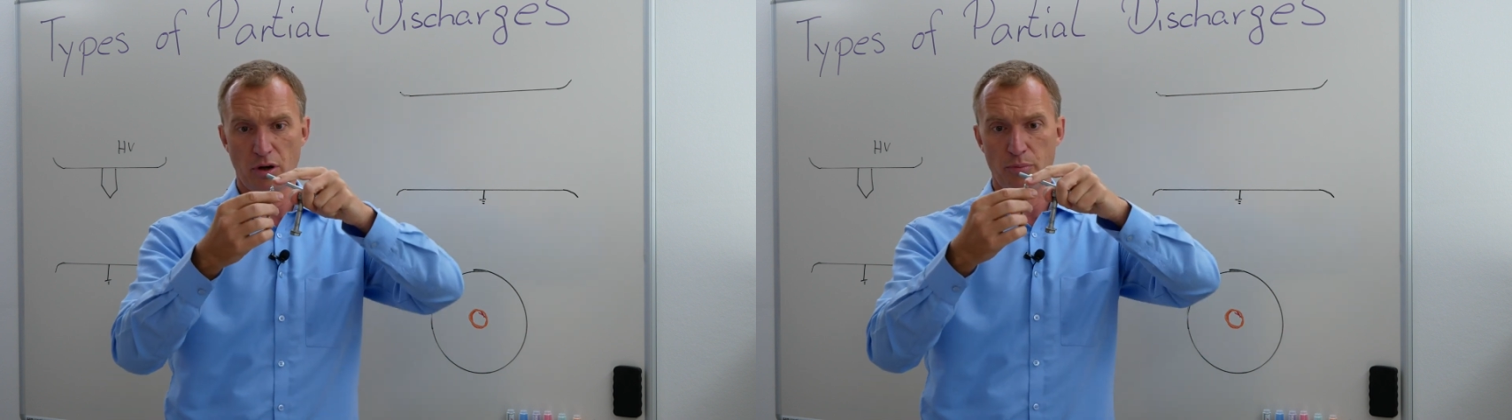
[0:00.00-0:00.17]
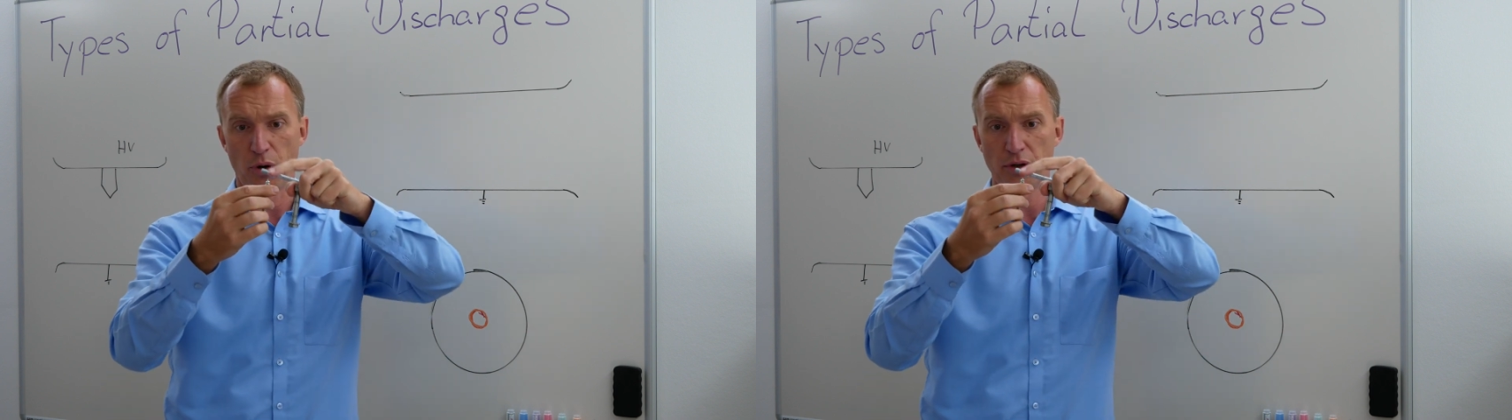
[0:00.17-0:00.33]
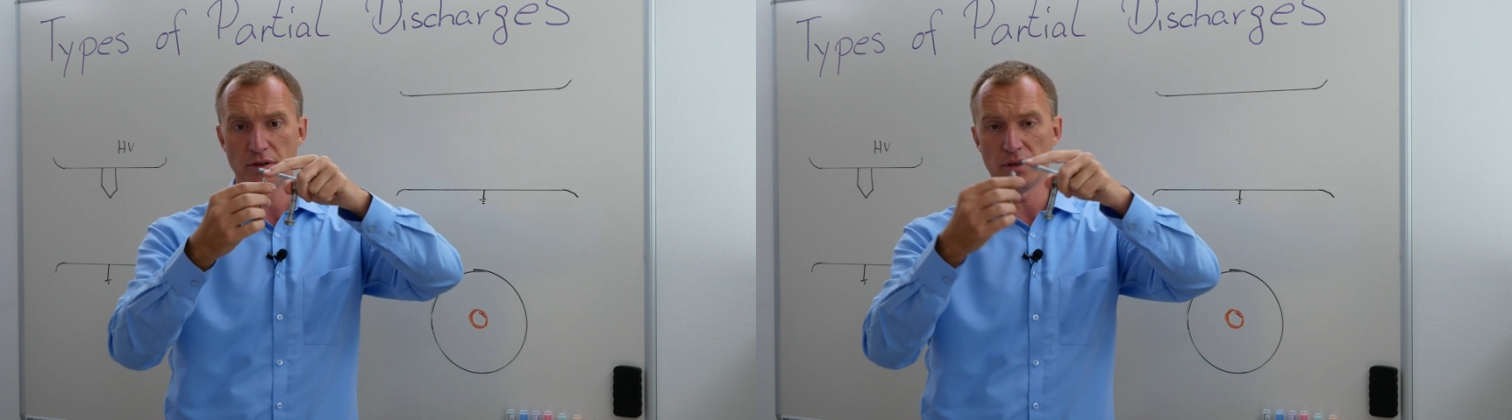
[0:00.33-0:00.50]
or
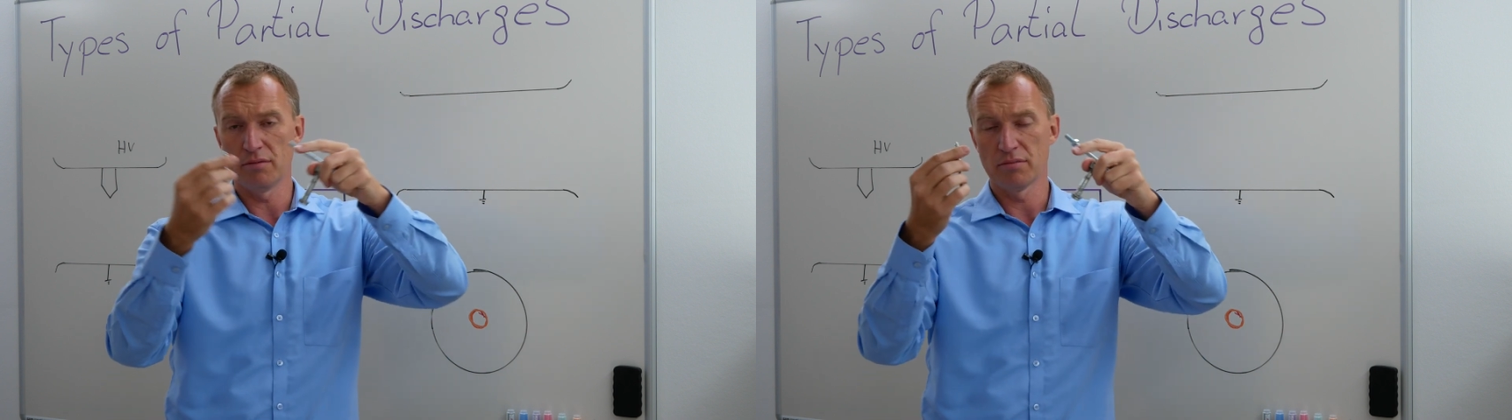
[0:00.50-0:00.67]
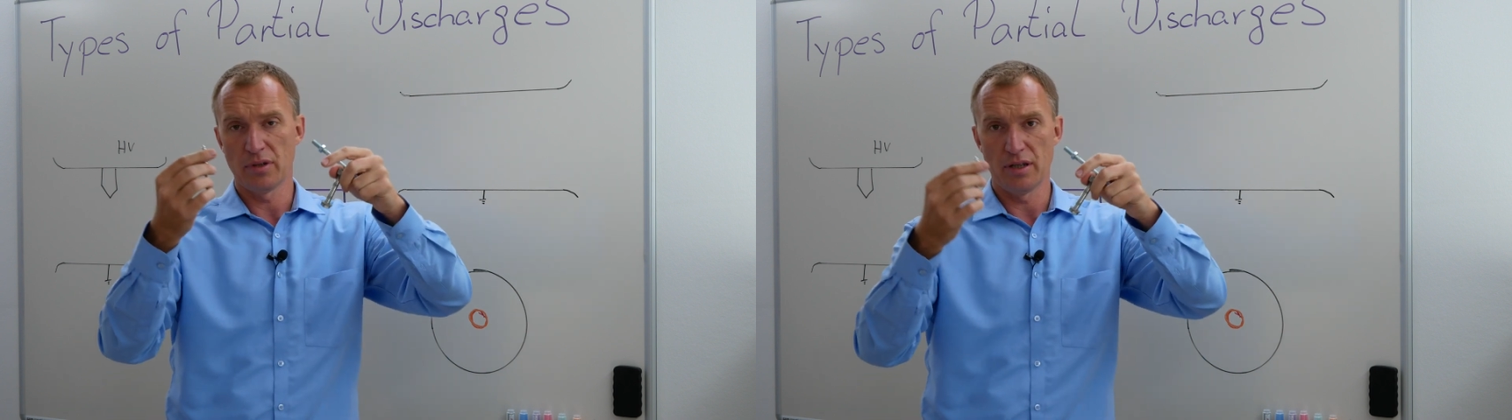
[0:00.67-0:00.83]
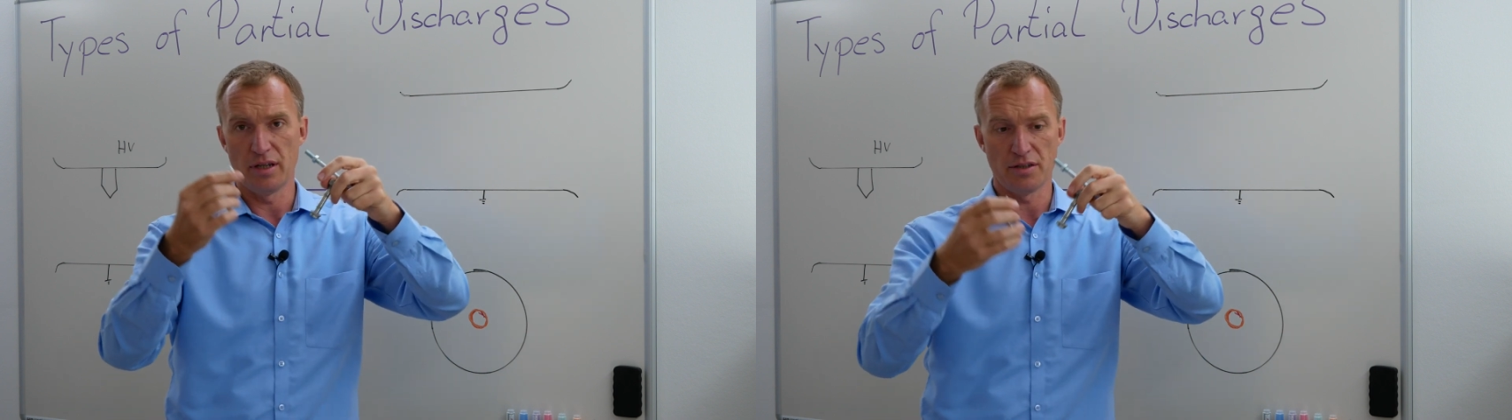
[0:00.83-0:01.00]
pointy
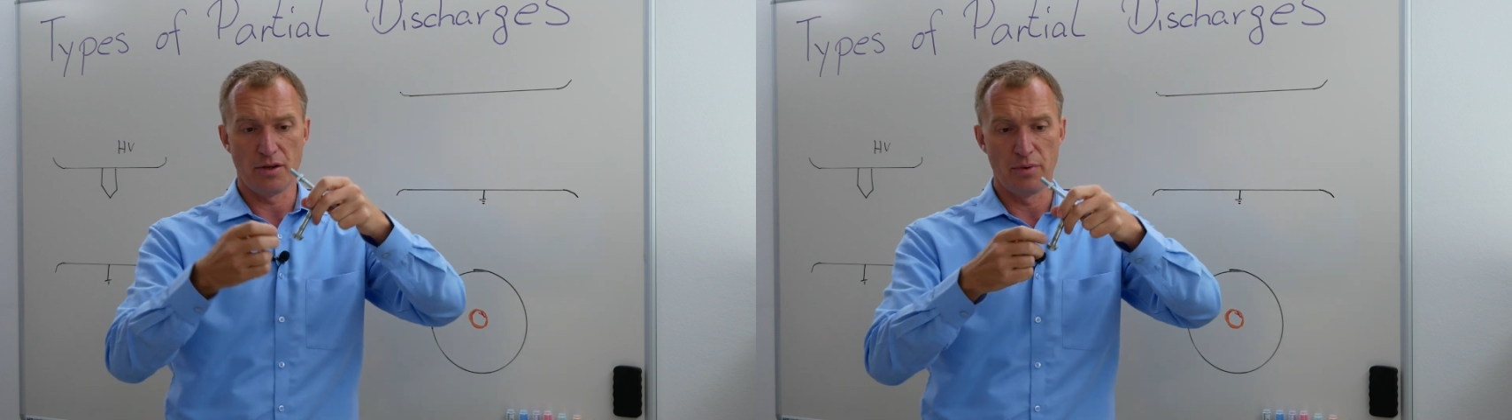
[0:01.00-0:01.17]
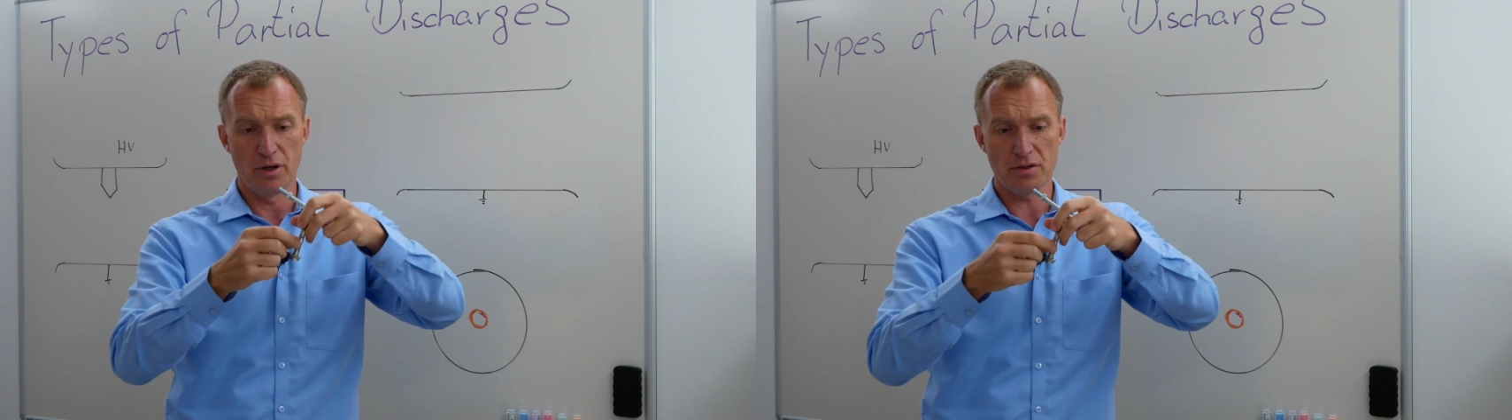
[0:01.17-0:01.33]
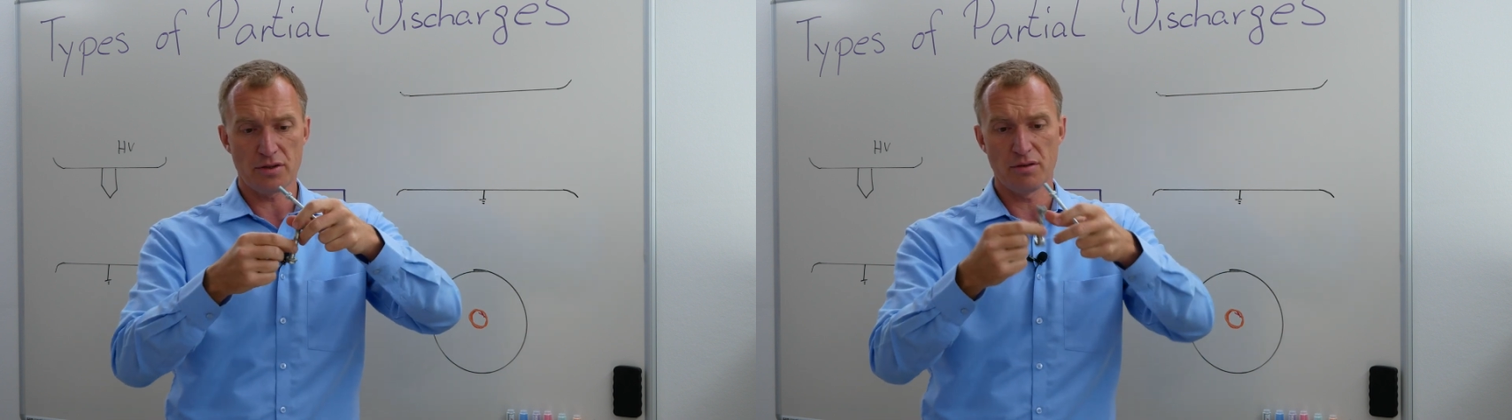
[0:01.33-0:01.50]
is the
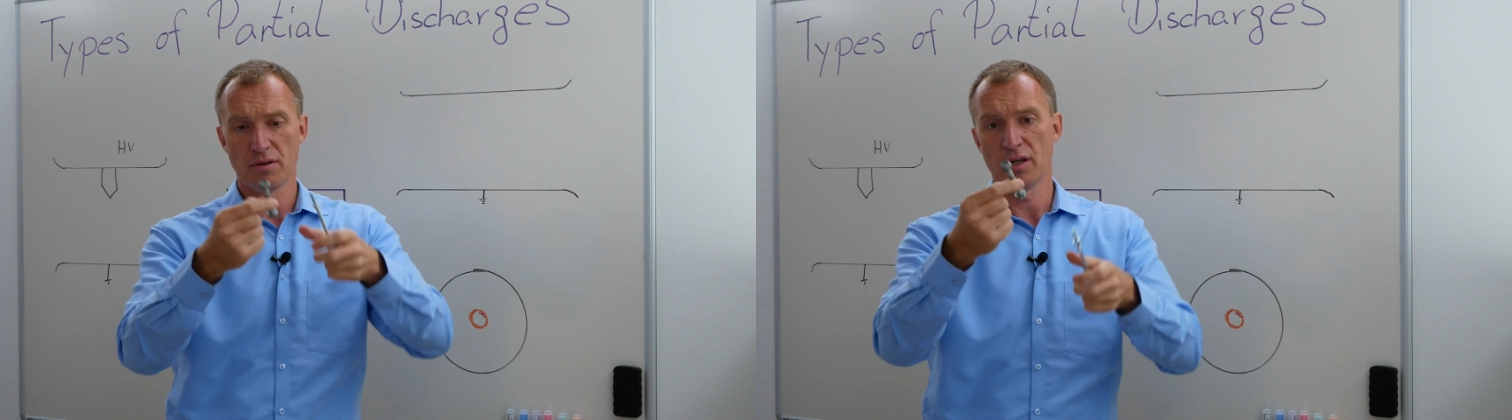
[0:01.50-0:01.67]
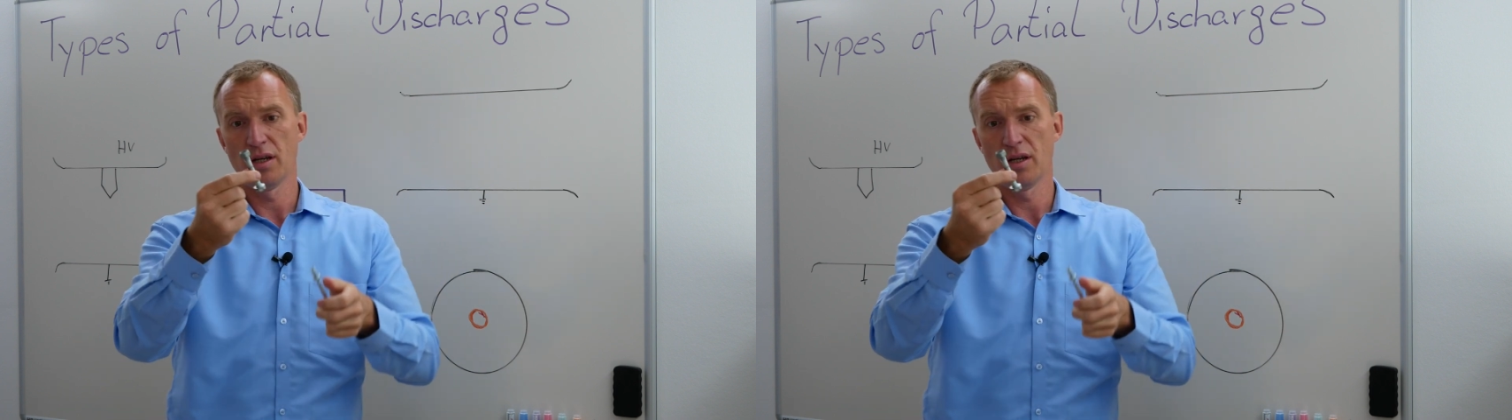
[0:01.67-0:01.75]
worst.